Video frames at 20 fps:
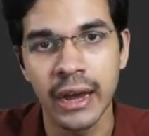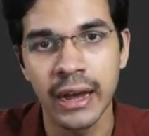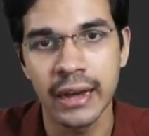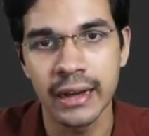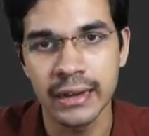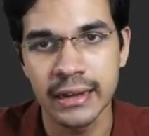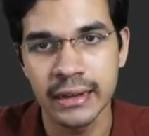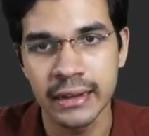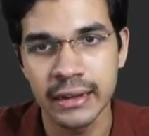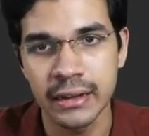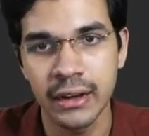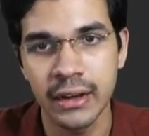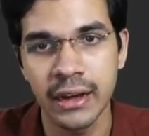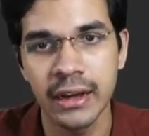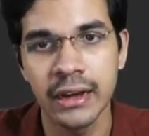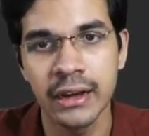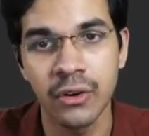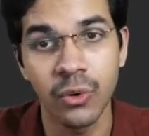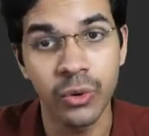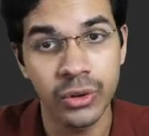
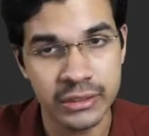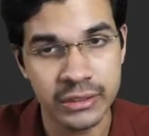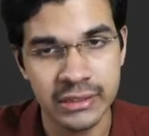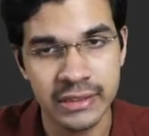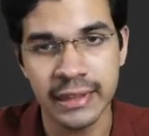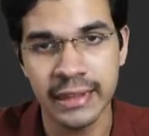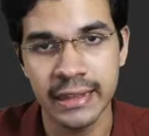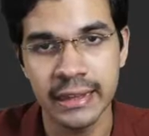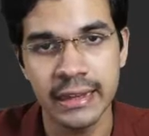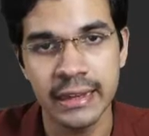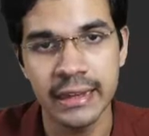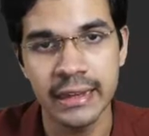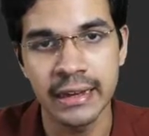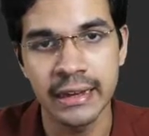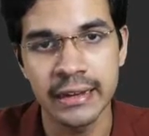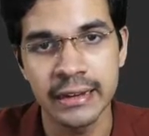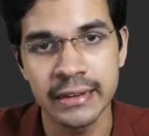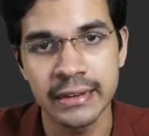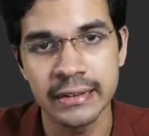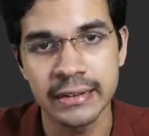or three
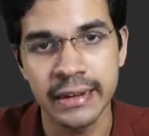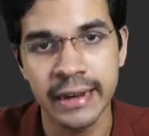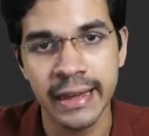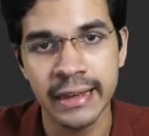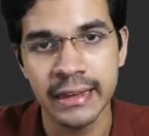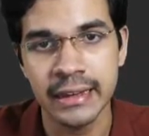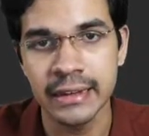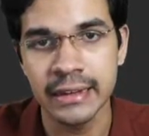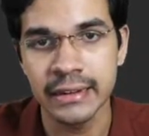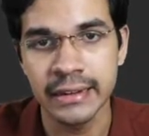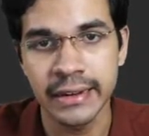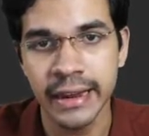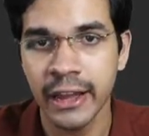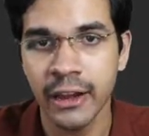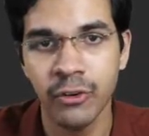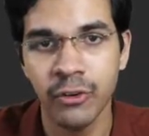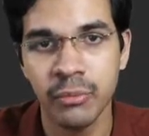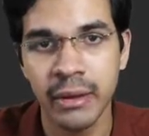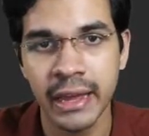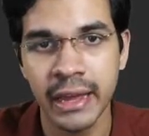
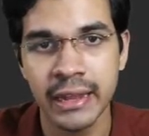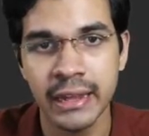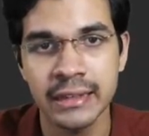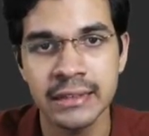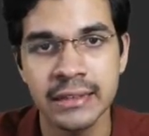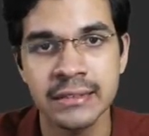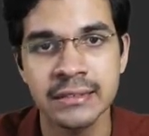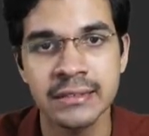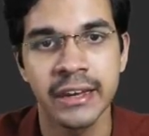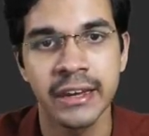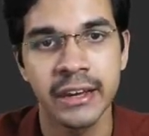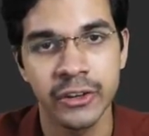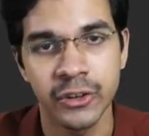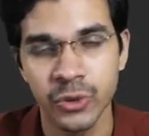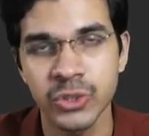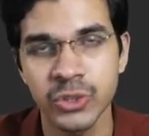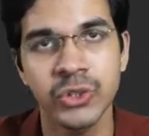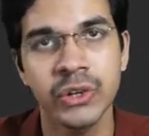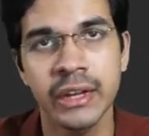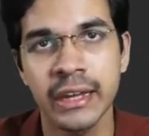layout managers.
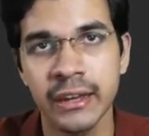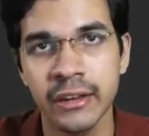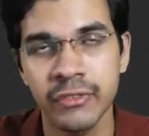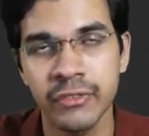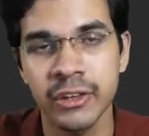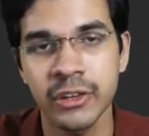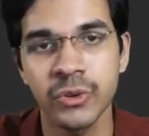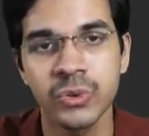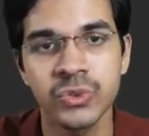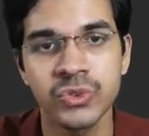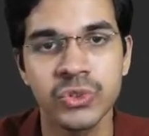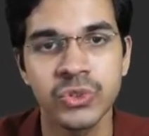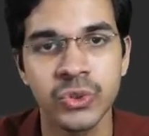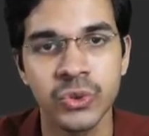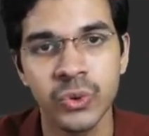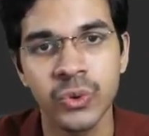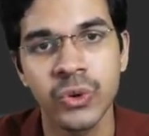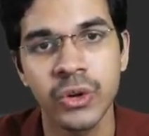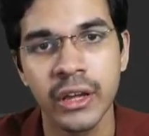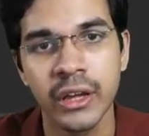Usually we use
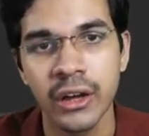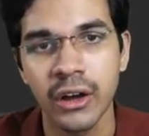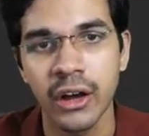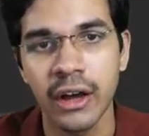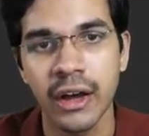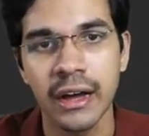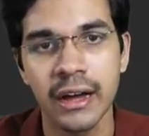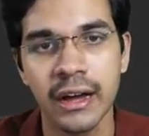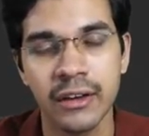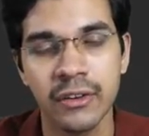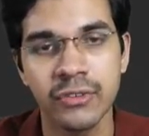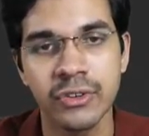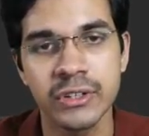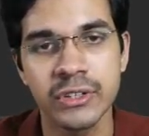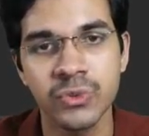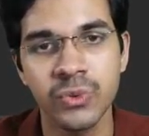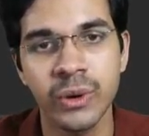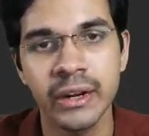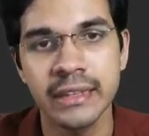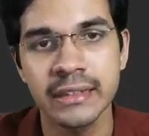two.
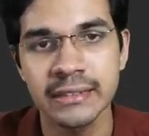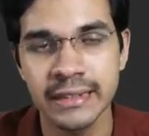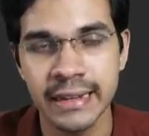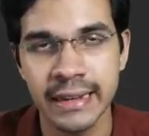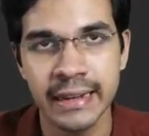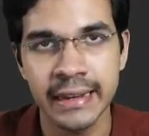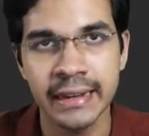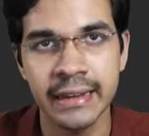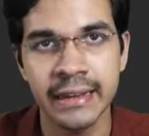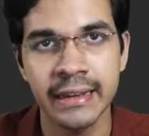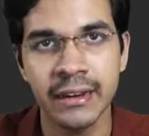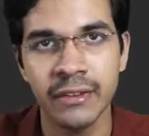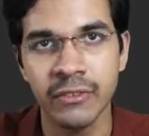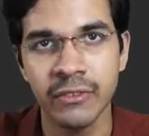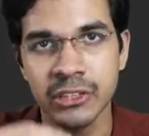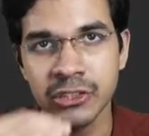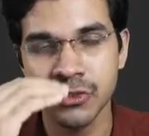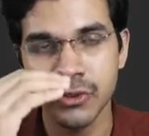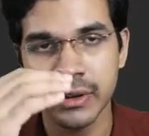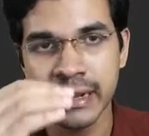First one is linear,
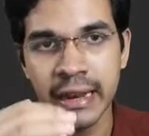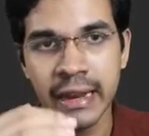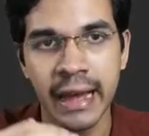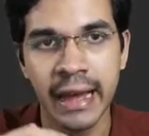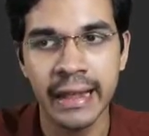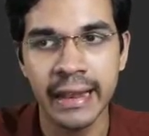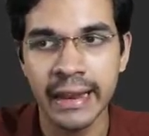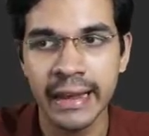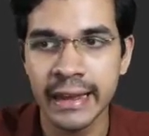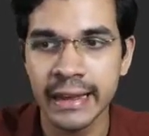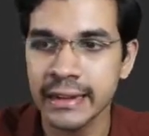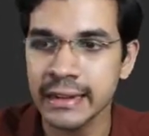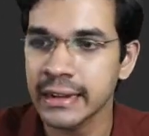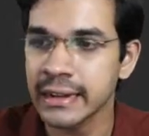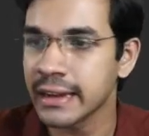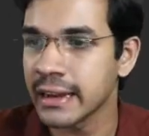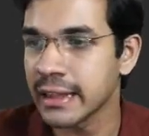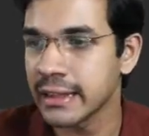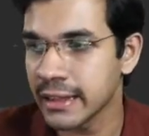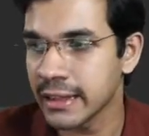which will
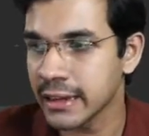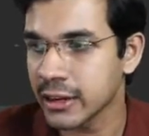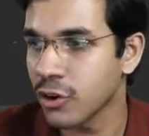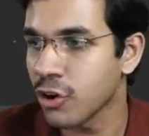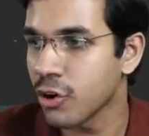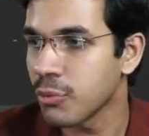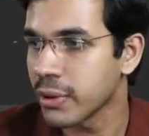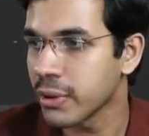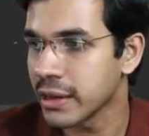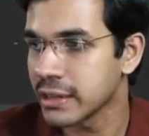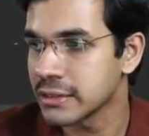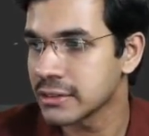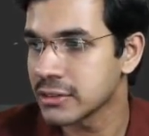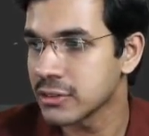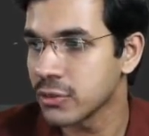align the components